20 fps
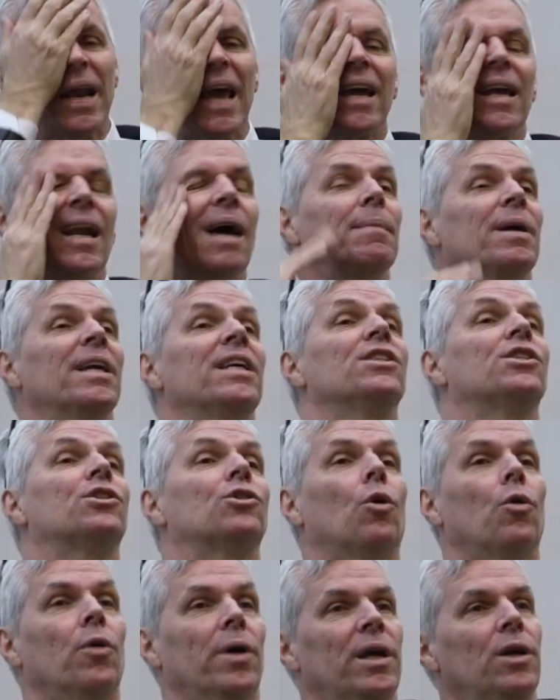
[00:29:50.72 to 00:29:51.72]
economic
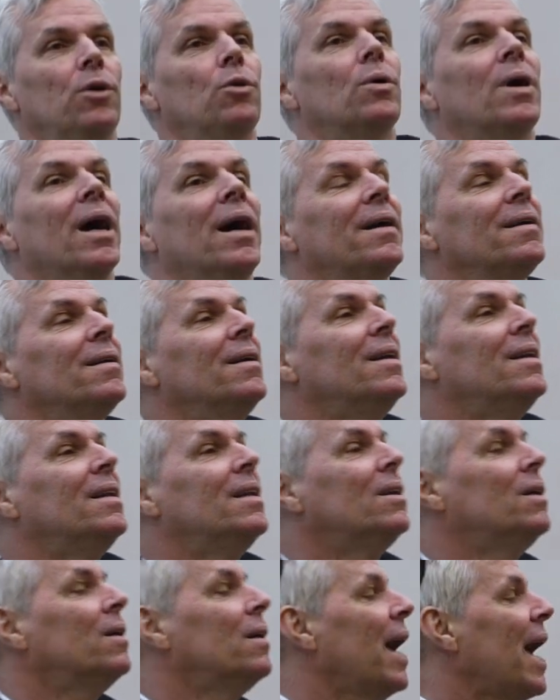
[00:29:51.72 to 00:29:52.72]
historian who got
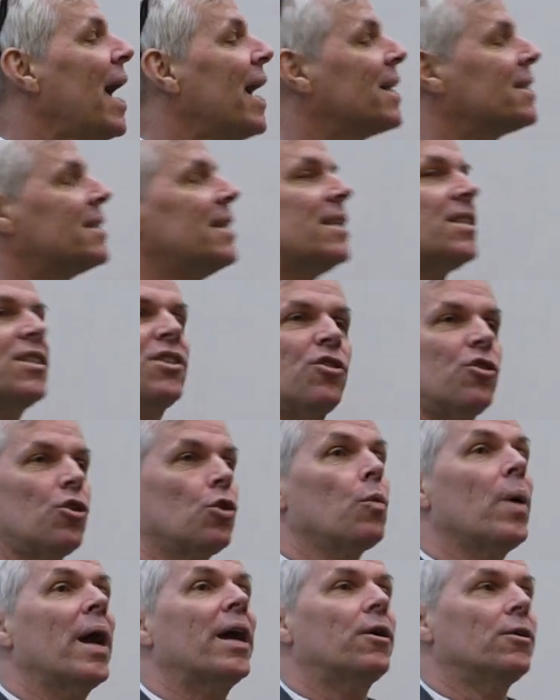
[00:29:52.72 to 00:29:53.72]
access to
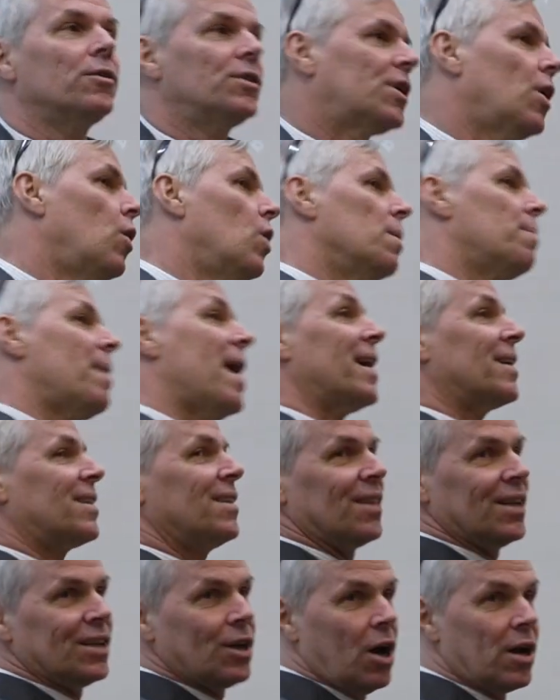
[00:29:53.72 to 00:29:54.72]
their records going back
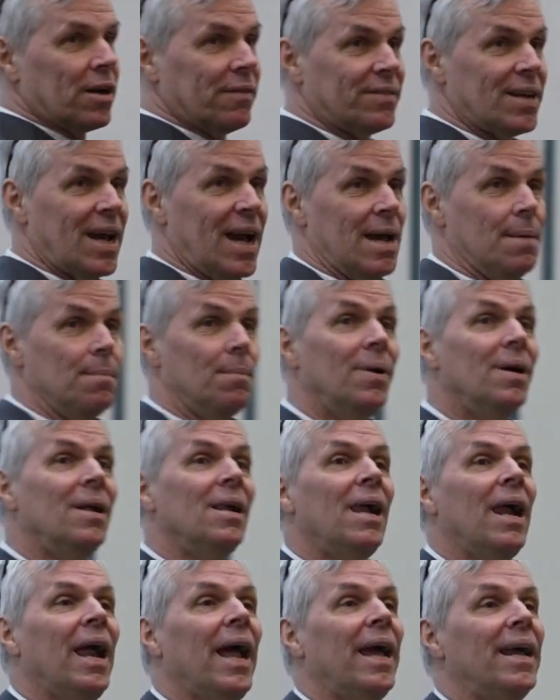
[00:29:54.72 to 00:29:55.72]
to the dawn of time.
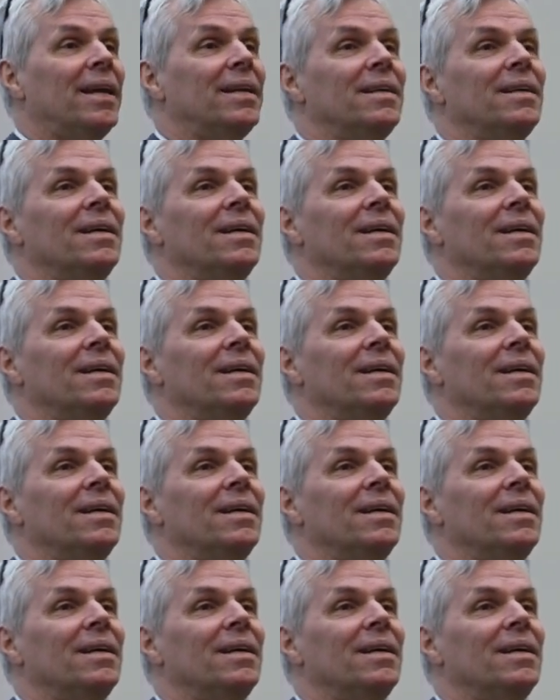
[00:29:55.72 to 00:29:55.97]
And